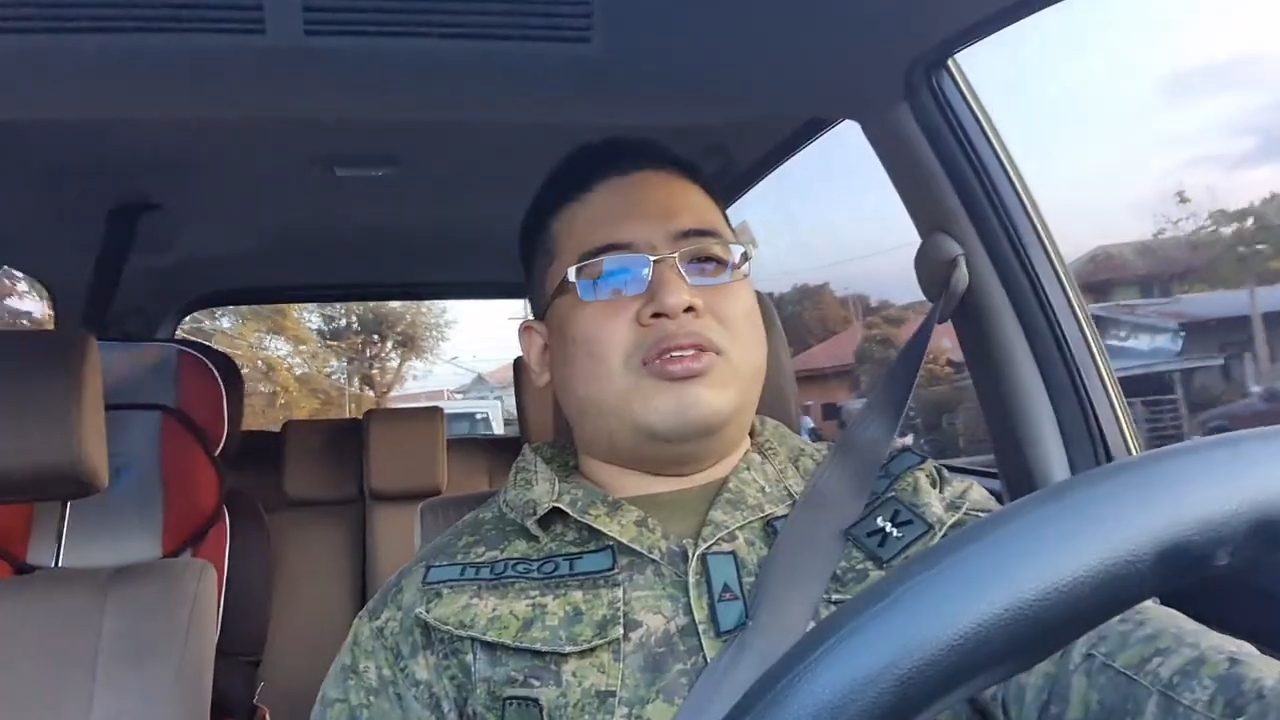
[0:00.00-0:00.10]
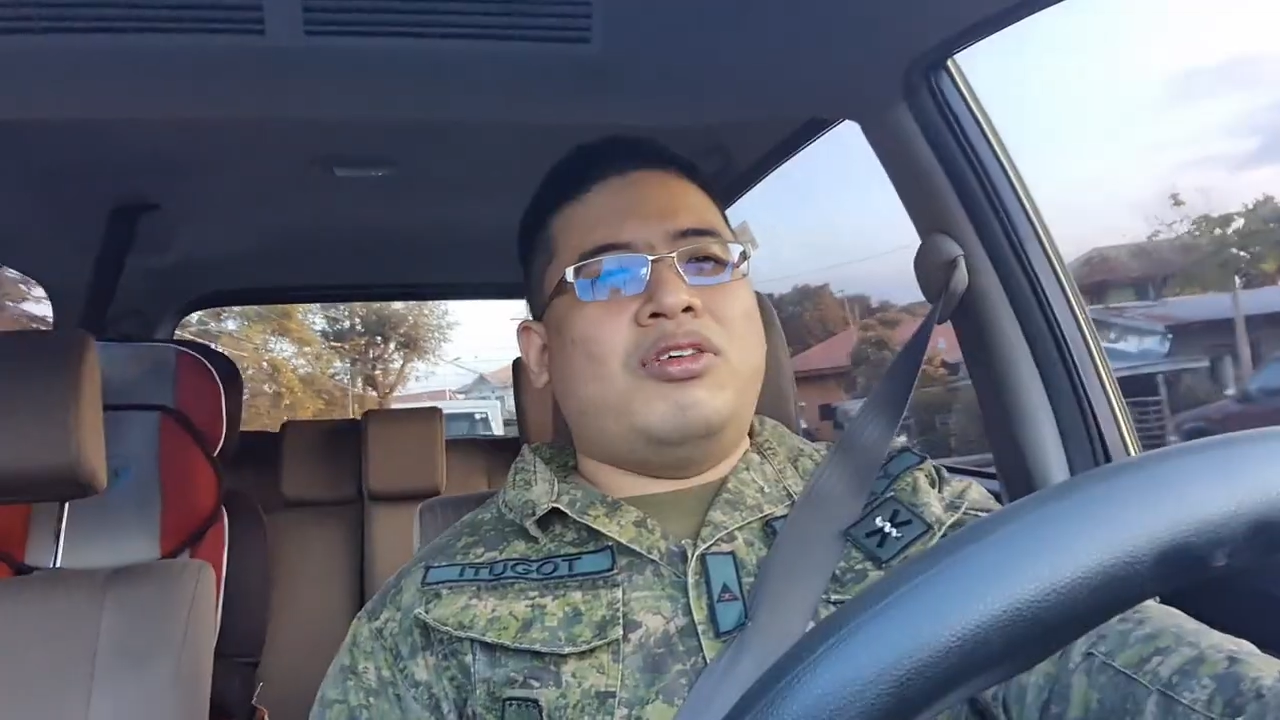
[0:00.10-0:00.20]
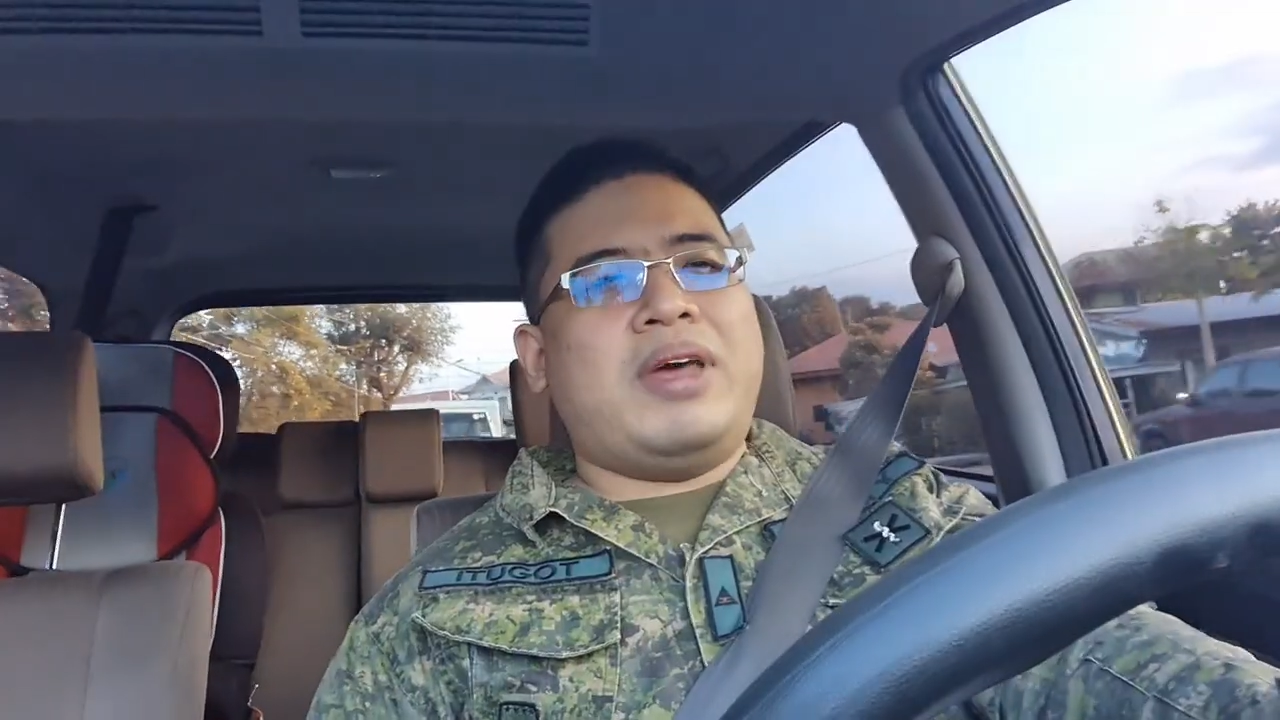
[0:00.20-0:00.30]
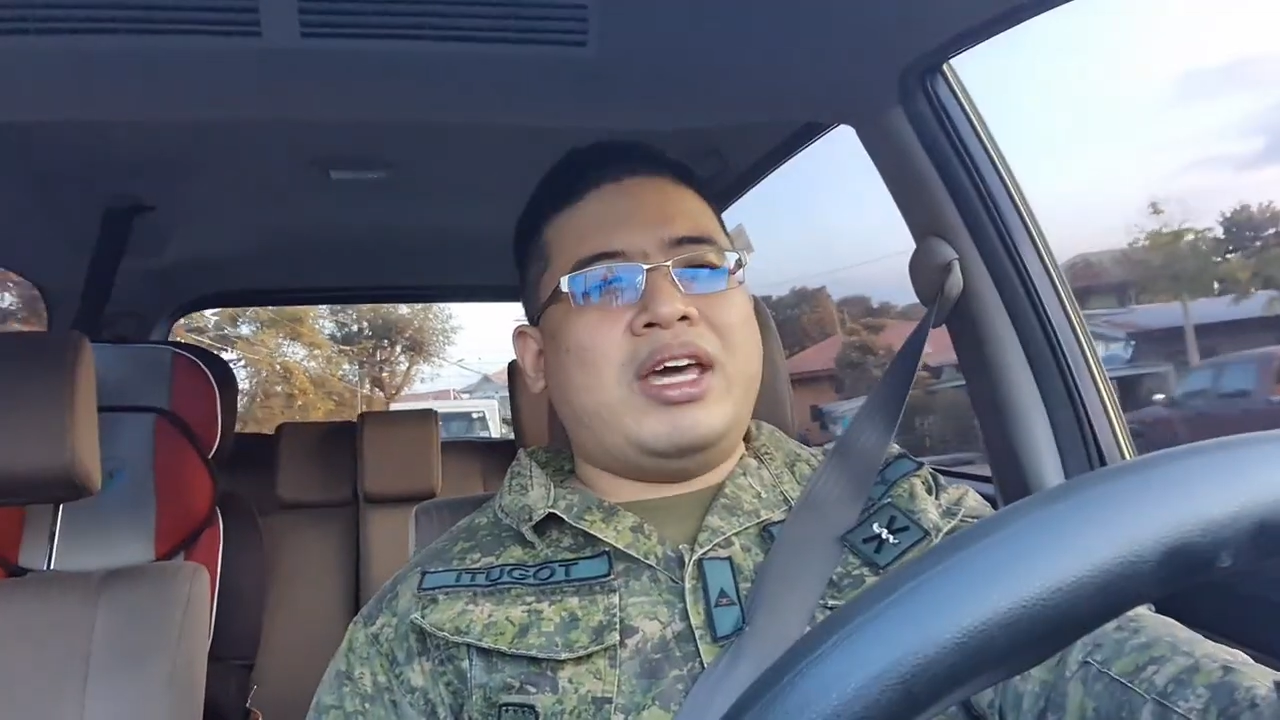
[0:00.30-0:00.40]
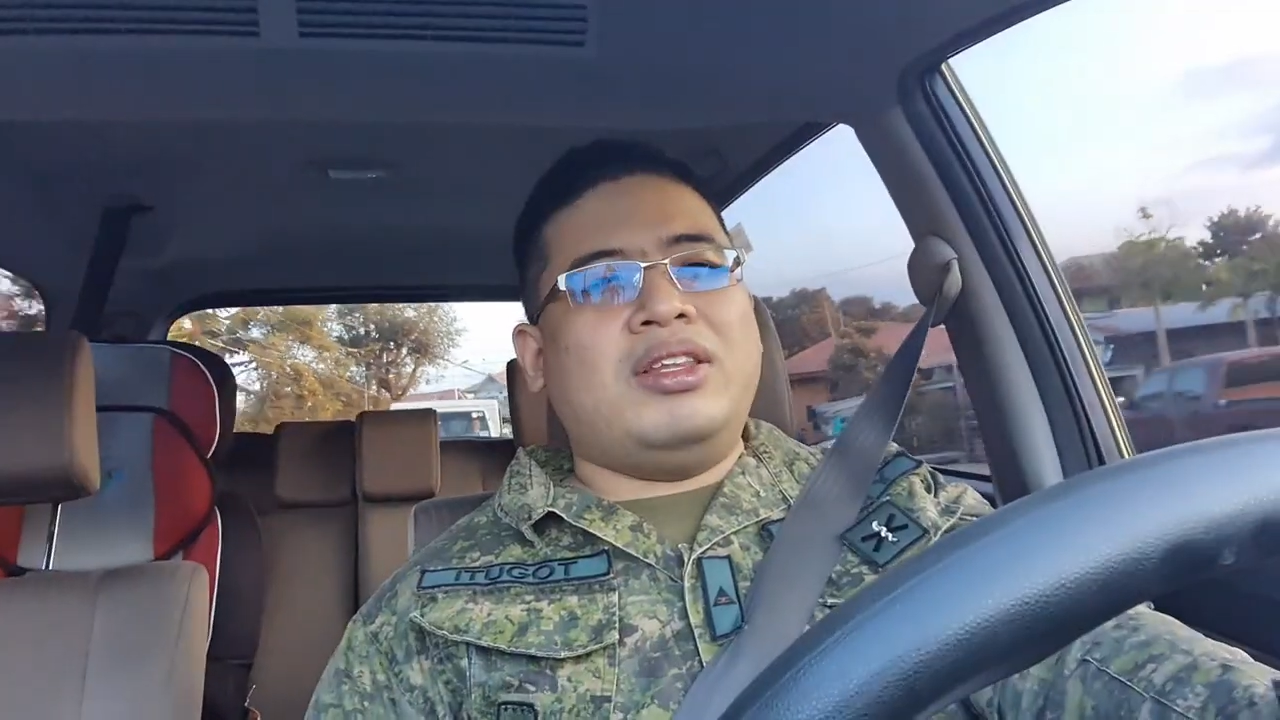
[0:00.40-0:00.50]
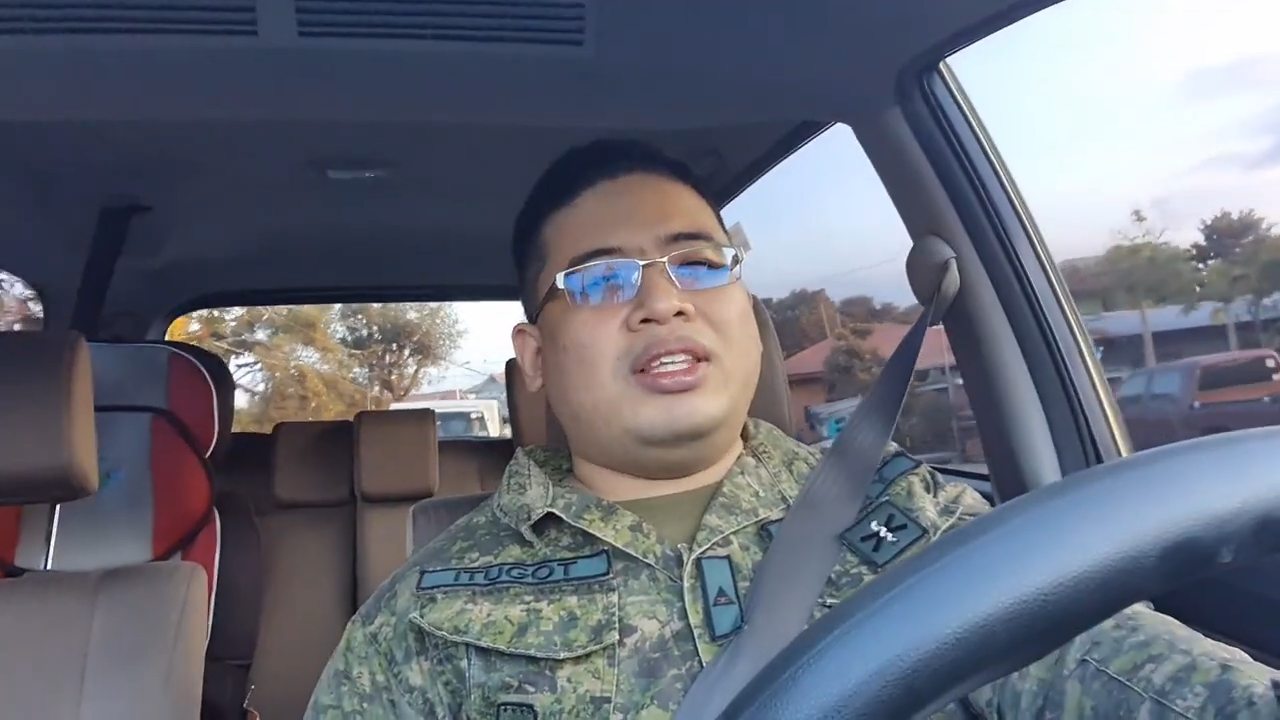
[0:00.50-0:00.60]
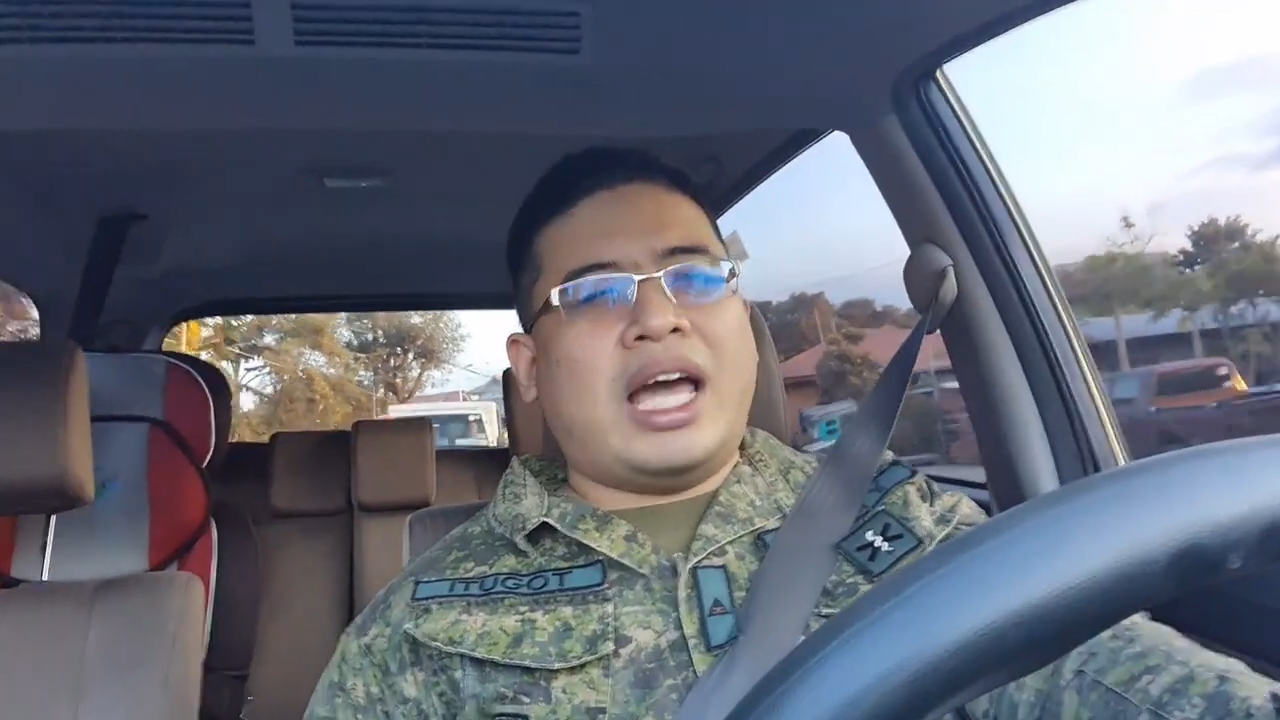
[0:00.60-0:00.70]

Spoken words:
Kung meron